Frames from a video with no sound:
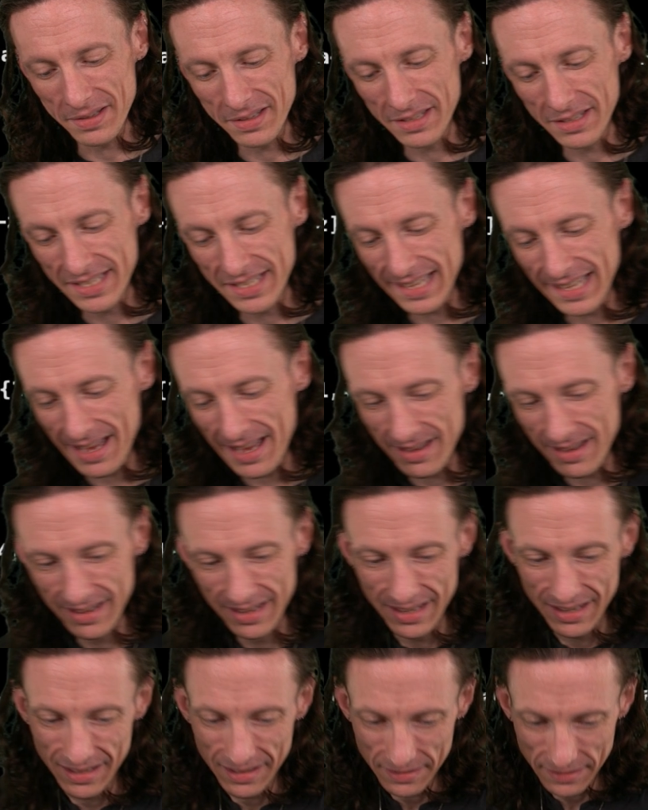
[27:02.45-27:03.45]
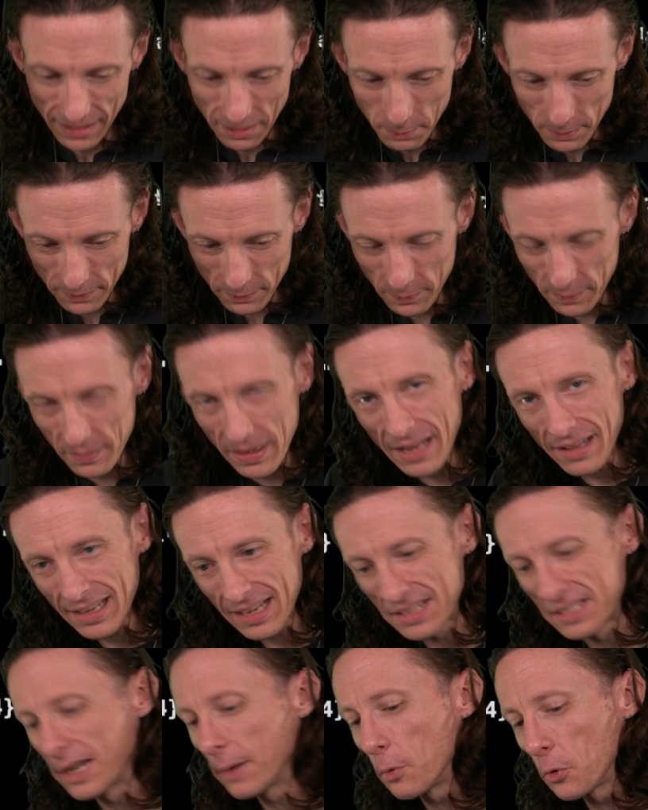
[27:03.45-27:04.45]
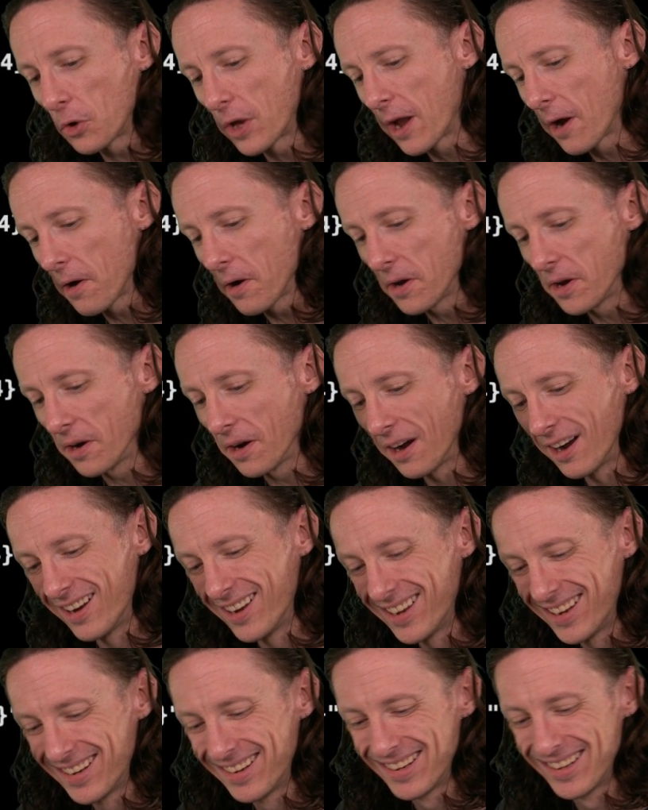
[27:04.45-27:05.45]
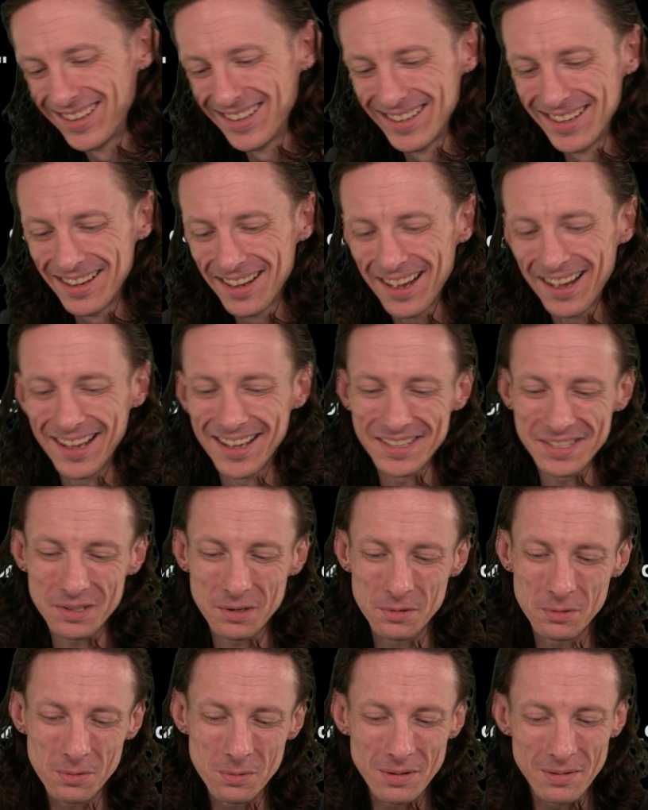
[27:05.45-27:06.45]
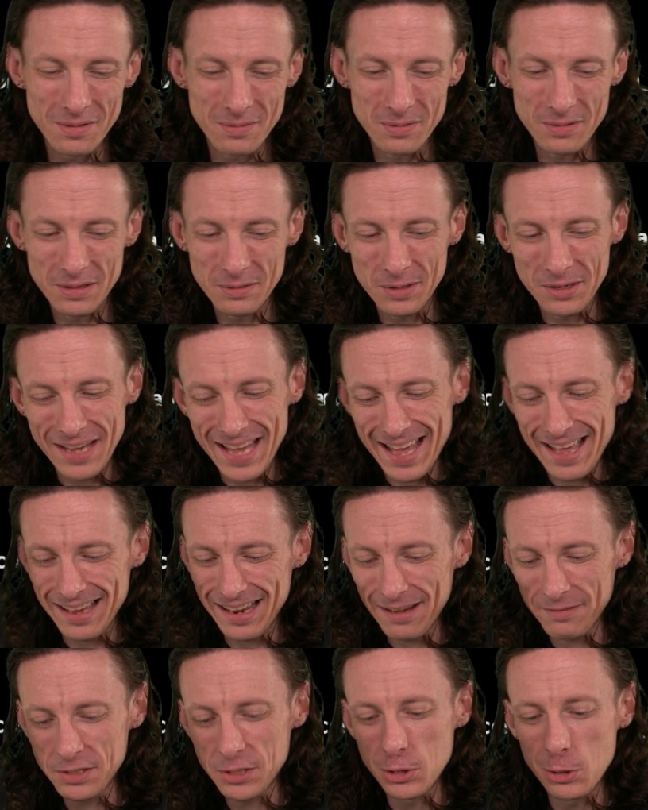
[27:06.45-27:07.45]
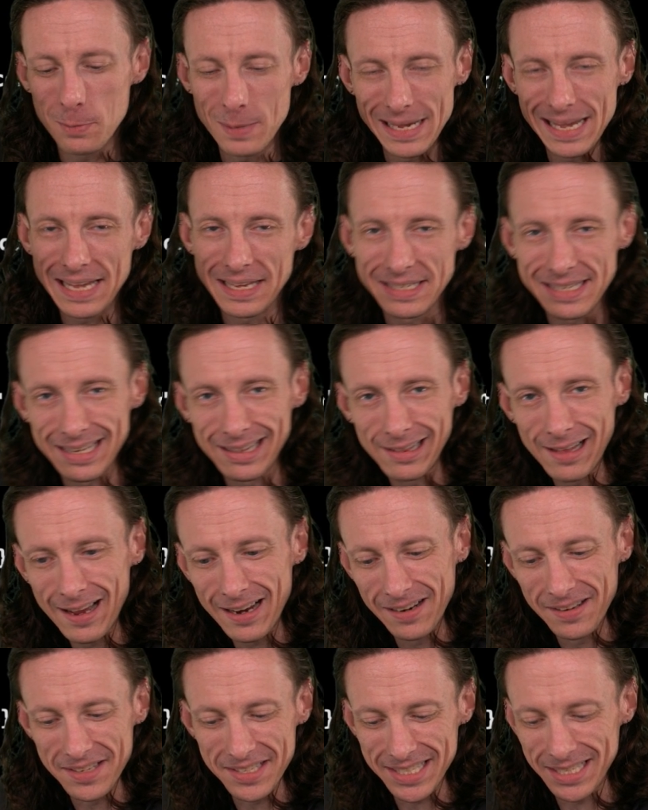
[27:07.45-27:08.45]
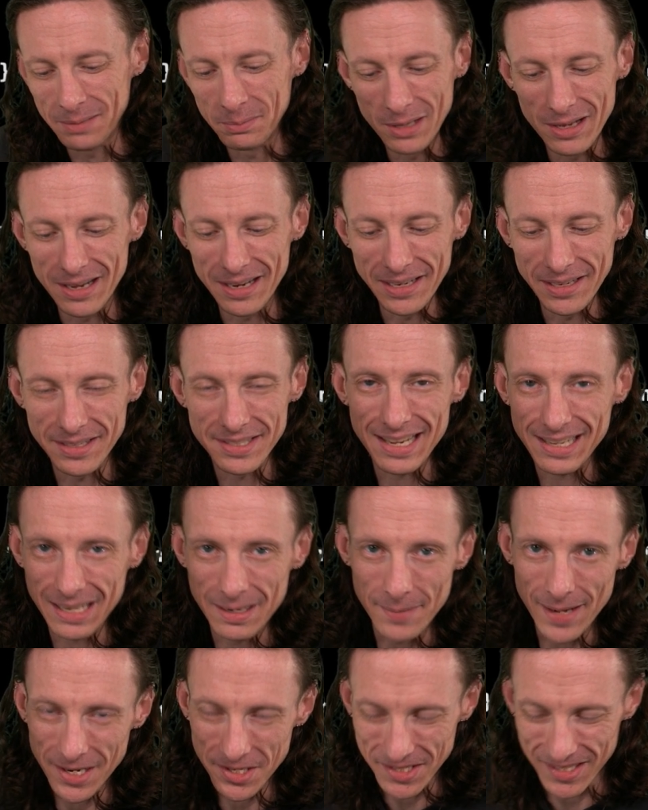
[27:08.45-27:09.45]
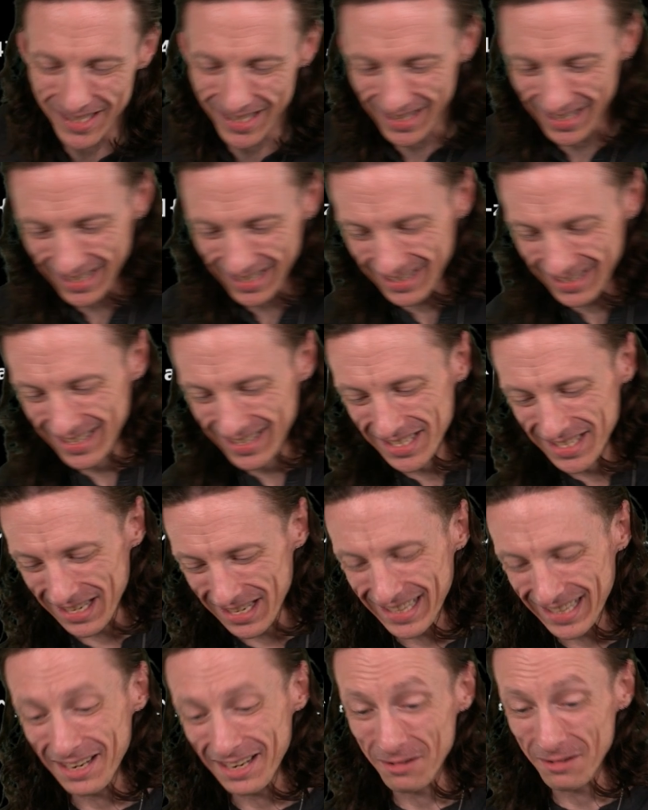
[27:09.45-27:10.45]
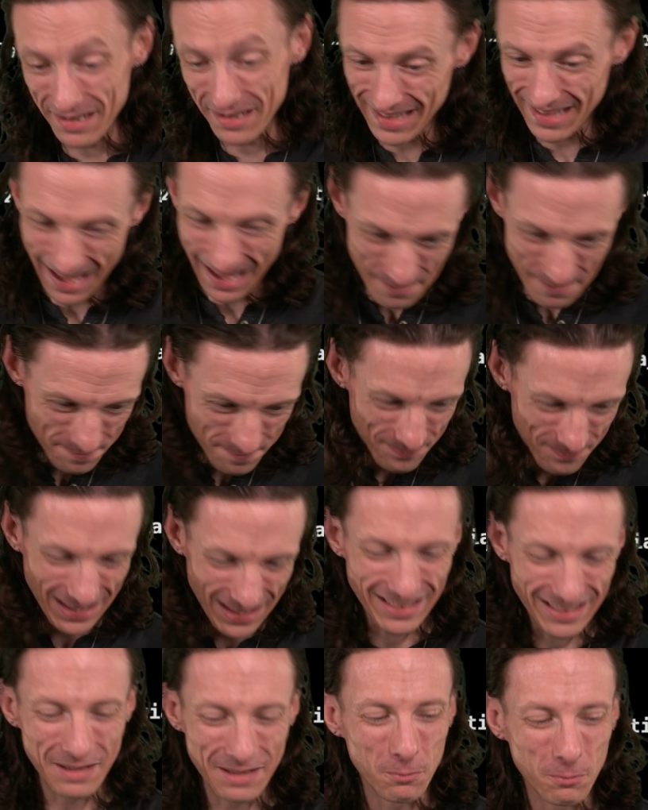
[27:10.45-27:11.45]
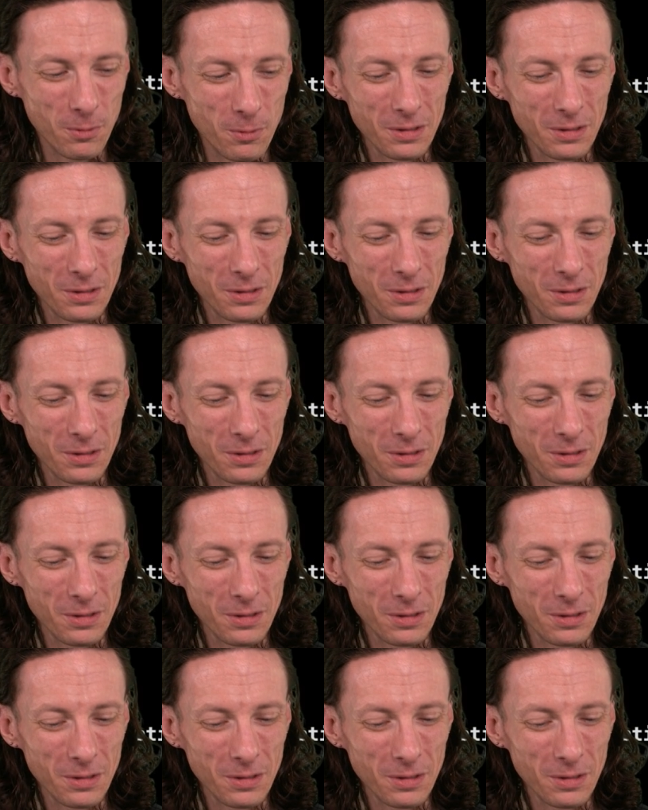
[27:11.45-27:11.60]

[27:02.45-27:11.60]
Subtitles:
you see that? Now we've got like a double caret here. So you can't have two beginnings of a line on the same line. It's not going to match on anything. So I have to get rid of that, and then